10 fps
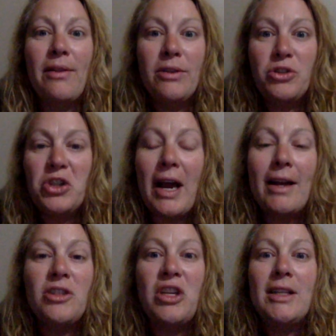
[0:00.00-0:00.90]

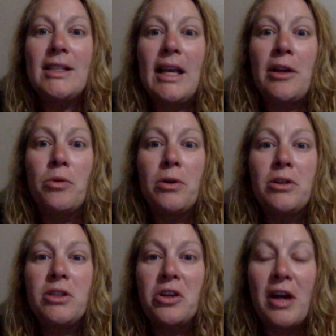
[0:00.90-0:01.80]
strategies in order
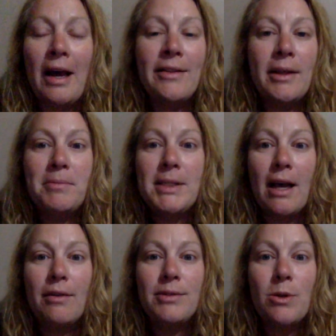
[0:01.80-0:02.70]
to ground
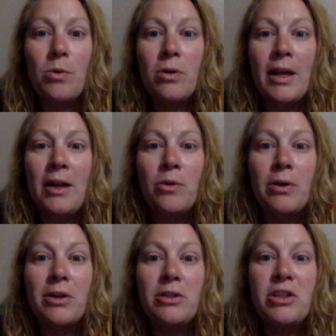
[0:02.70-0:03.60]
themselves or in
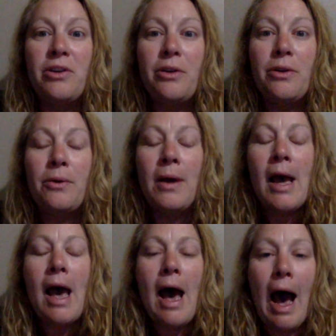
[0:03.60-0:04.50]
order to
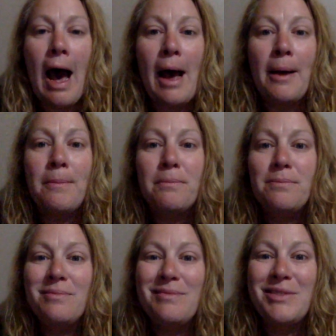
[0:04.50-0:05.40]

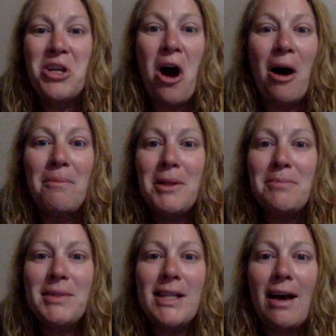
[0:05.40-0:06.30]
calm
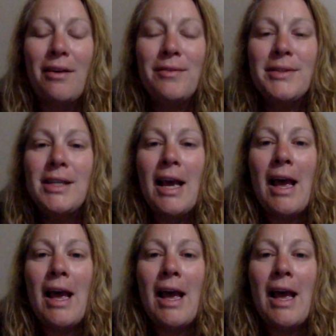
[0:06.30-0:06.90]
themselves,